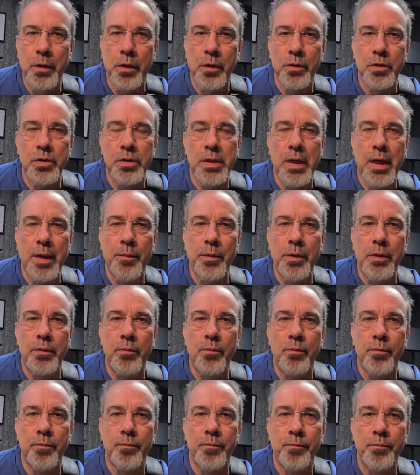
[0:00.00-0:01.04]

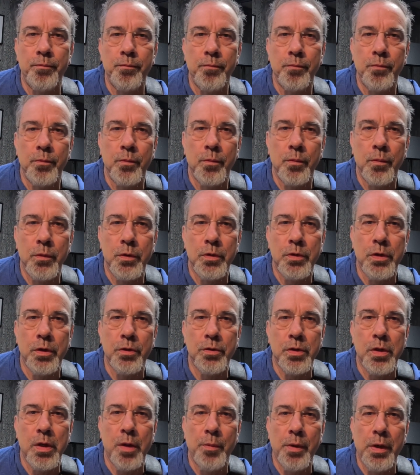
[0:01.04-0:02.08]
Simon
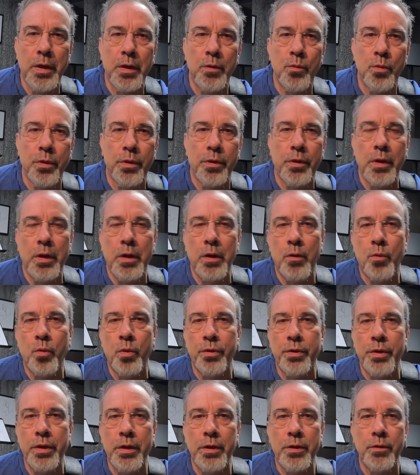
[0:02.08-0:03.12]
starts coming in with
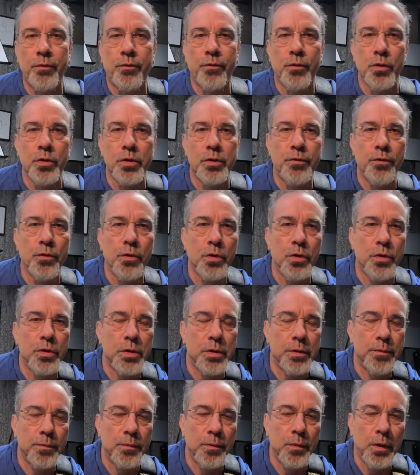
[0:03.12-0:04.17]
the first
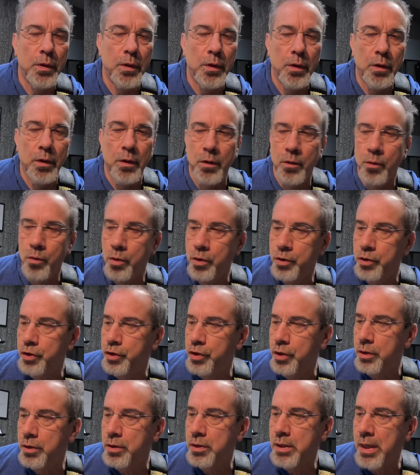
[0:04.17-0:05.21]
verse,
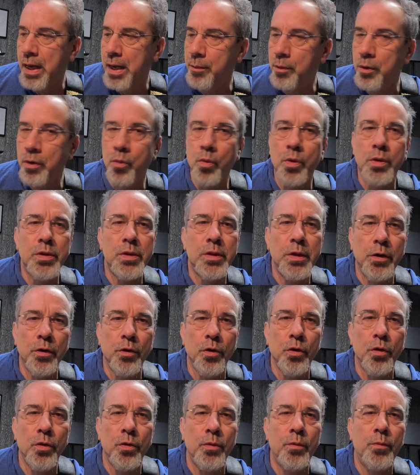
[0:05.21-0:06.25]
which Simon, once he
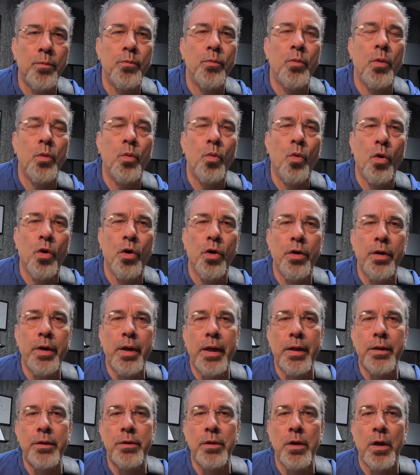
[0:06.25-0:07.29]
heard what Warren
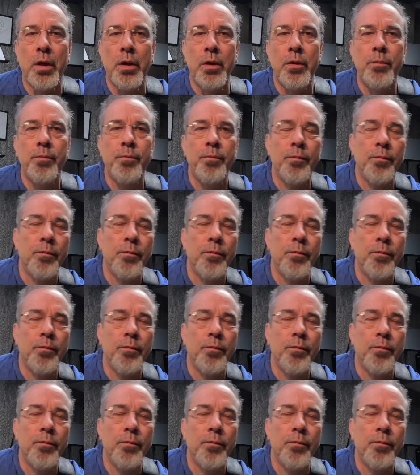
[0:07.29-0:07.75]
had done,